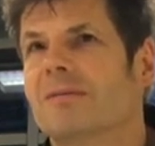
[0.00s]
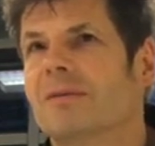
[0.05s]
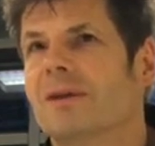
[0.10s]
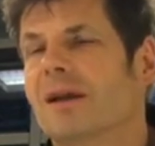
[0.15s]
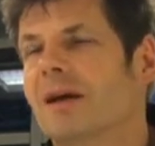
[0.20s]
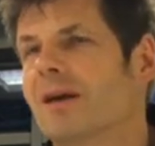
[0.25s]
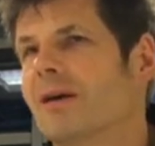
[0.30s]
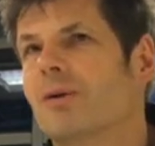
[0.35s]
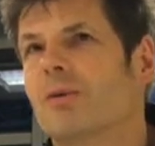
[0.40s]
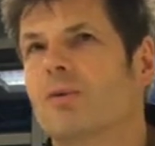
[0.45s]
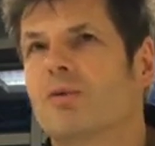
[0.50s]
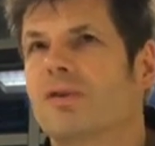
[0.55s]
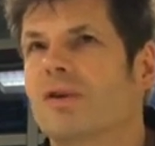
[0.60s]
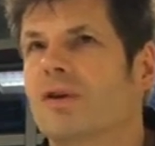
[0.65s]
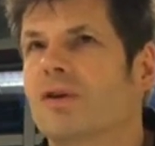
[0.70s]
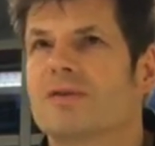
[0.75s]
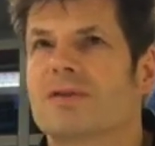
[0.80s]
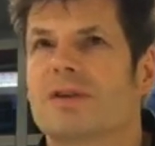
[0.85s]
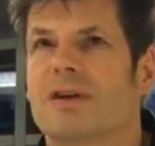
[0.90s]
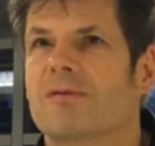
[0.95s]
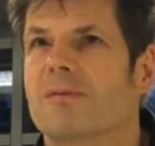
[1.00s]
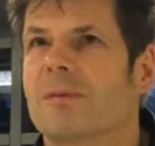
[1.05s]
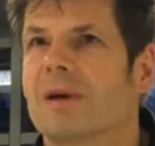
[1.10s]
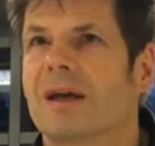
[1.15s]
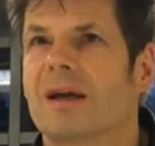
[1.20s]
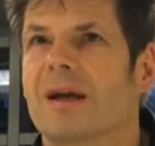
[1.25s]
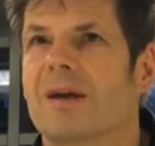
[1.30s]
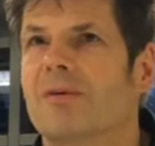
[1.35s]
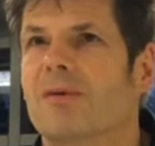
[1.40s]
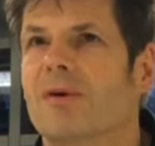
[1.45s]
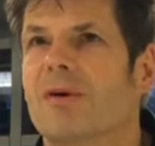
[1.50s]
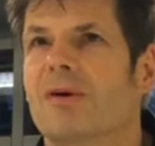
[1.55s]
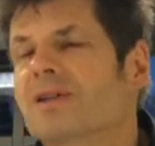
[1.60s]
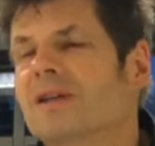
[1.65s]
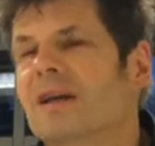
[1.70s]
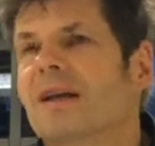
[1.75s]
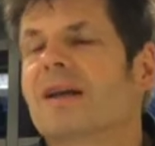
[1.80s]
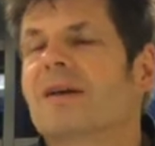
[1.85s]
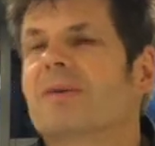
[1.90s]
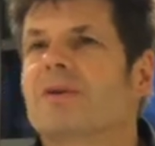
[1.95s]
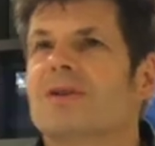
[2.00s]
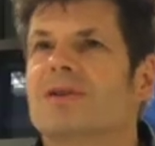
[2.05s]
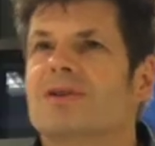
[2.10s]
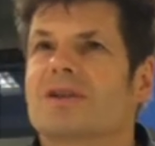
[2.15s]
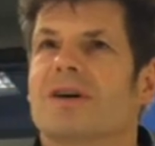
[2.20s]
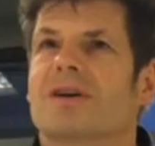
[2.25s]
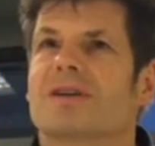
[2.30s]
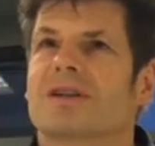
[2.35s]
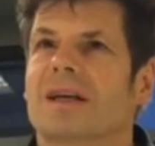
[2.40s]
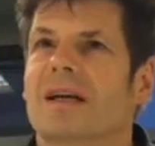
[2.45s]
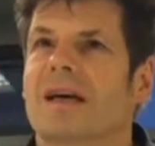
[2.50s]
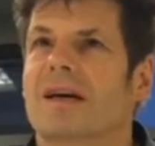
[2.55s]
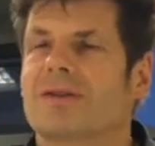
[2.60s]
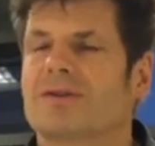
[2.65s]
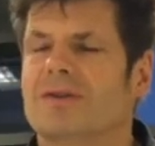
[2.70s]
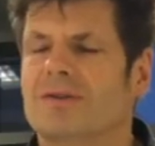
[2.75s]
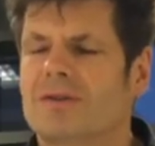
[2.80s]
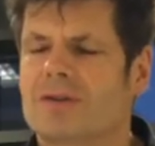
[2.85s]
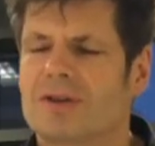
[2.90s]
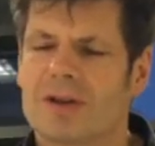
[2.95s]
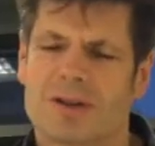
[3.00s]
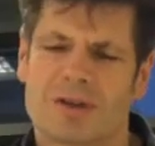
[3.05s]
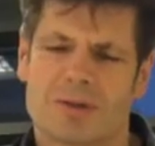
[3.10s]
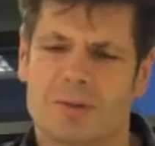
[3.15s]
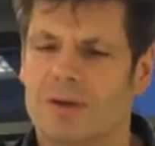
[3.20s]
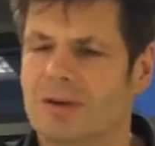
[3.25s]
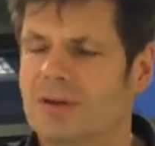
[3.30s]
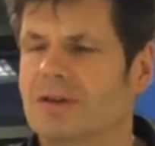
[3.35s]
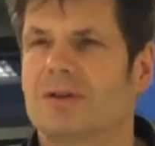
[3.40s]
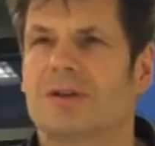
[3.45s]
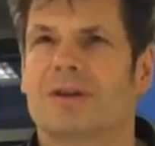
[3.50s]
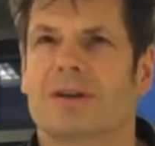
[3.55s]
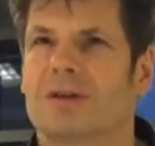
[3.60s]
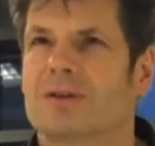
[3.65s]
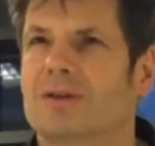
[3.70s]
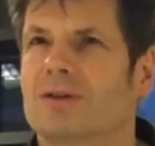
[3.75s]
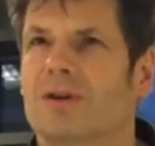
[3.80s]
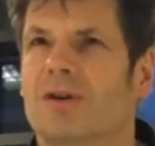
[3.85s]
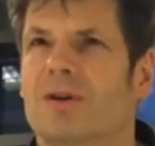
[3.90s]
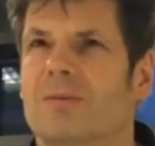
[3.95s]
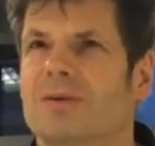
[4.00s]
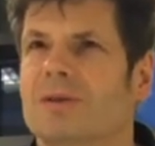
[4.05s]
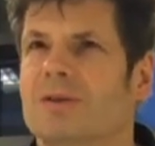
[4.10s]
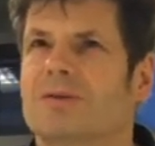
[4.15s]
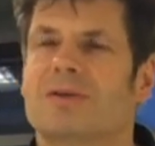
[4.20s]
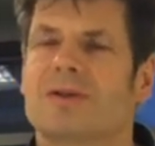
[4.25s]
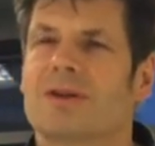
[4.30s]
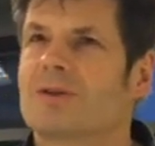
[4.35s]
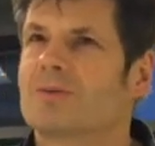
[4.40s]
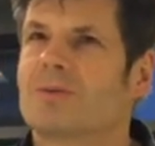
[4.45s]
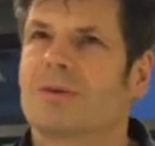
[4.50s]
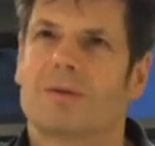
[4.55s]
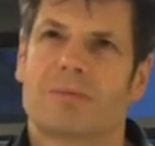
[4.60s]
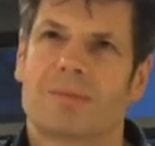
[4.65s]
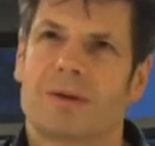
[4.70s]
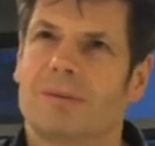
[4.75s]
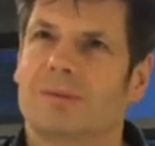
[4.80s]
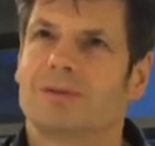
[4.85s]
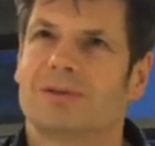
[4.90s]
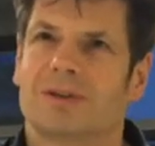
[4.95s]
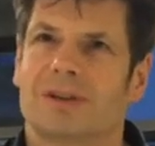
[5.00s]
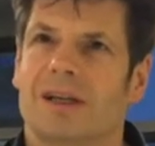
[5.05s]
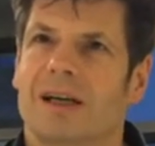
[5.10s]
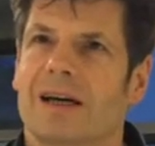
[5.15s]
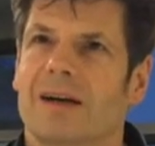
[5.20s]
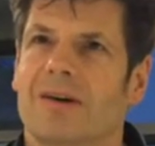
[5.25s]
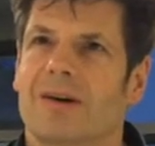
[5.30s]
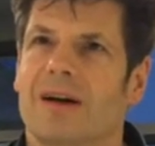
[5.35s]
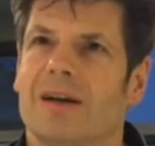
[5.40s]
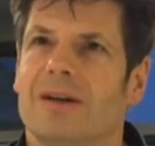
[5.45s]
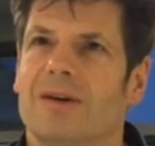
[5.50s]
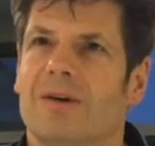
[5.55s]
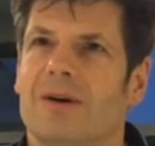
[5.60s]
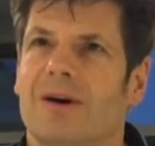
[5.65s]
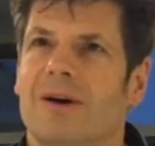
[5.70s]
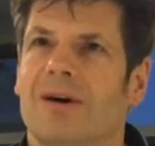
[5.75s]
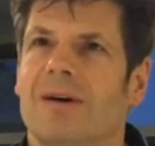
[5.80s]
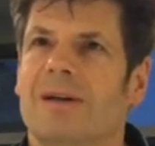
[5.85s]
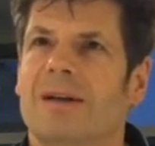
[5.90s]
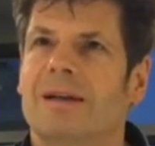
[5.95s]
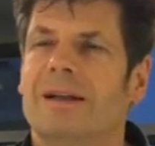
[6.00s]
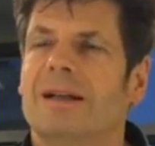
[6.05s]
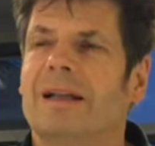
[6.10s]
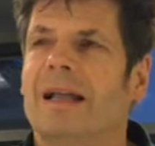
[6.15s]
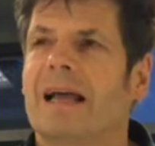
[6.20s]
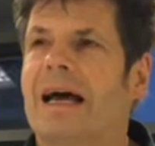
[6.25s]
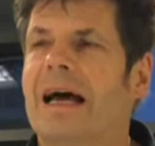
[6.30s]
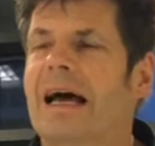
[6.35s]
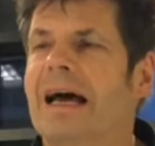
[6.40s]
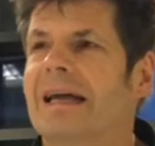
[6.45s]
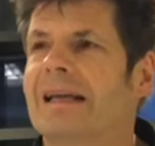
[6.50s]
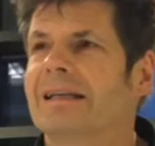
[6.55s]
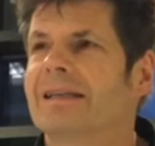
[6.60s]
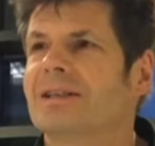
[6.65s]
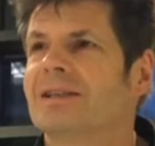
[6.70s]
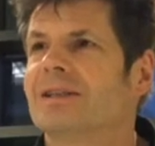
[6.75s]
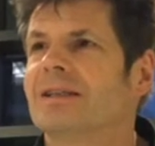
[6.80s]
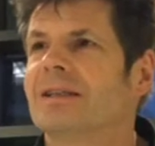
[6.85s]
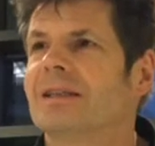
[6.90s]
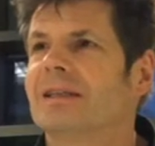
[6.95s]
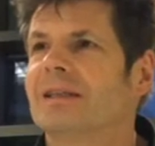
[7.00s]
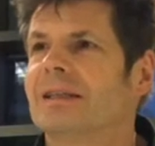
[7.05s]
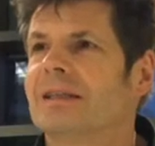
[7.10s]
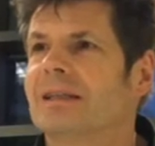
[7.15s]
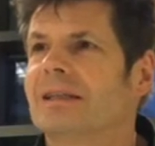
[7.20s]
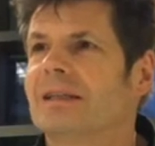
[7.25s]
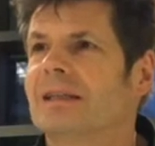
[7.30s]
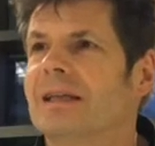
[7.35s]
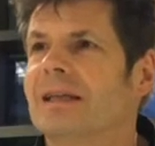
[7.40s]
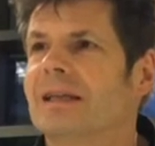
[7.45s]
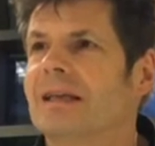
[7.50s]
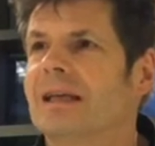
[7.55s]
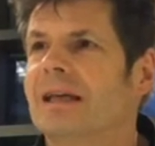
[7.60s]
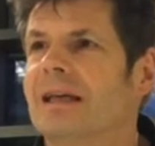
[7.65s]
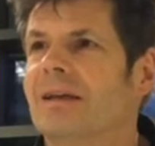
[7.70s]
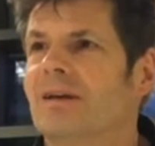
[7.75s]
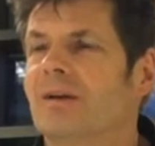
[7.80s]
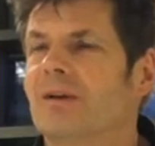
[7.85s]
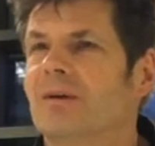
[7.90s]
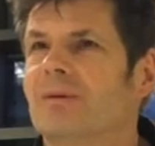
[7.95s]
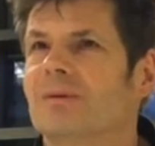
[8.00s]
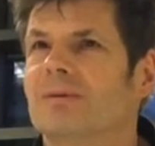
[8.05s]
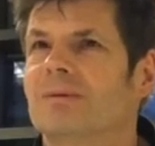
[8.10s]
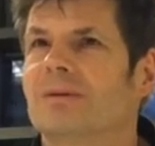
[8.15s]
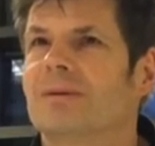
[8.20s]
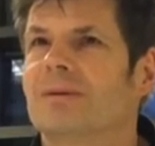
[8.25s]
you know, an awful lot of stuff may go wrong, particularly when you're starting out. Cause you just want to do a good job. You just want people to see how great you are and it'll